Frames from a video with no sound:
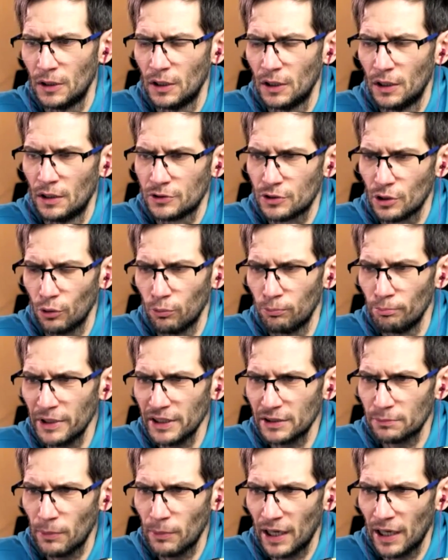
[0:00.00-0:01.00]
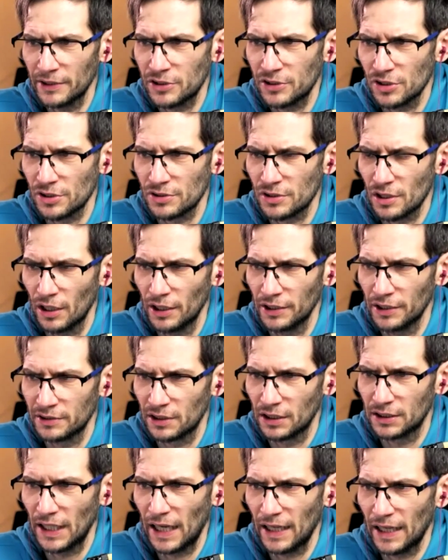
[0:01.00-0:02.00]
So mid-March is the
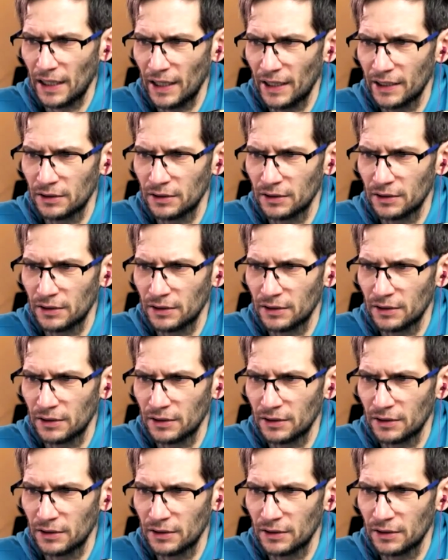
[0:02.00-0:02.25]
deadline